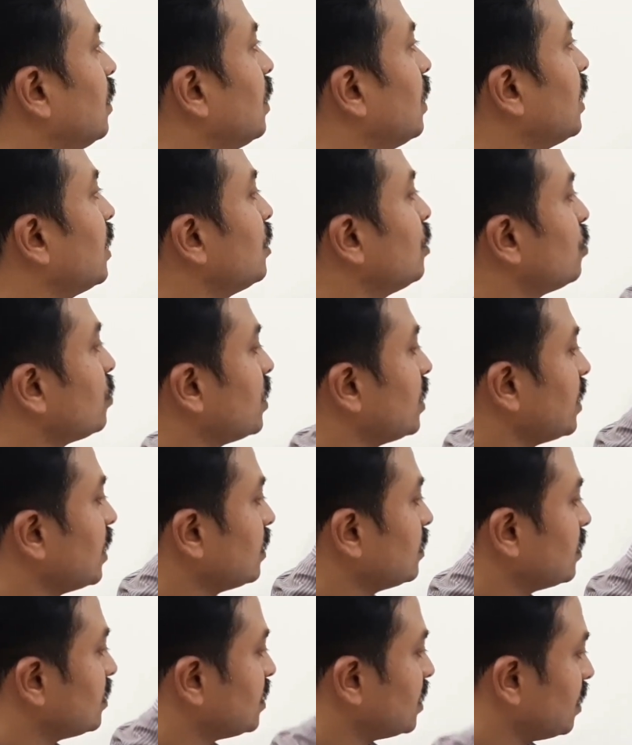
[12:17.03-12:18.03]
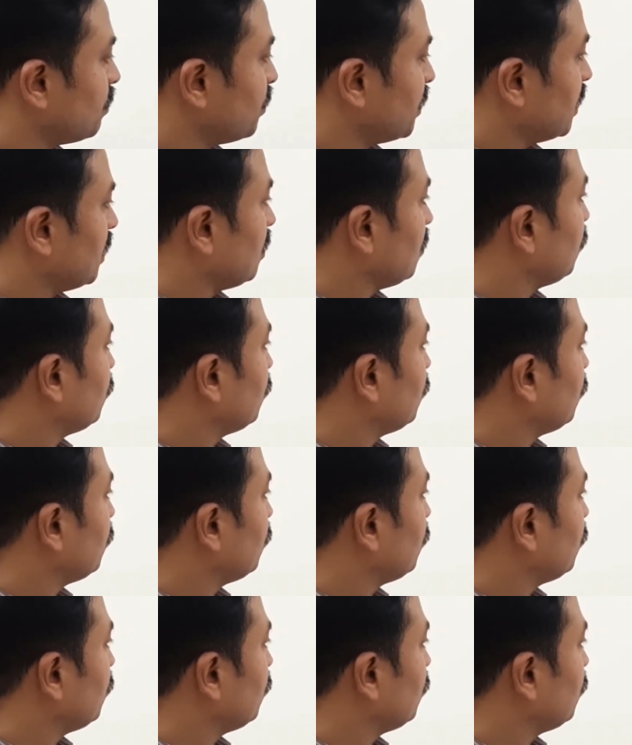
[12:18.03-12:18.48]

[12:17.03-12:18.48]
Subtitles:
And looking at the table,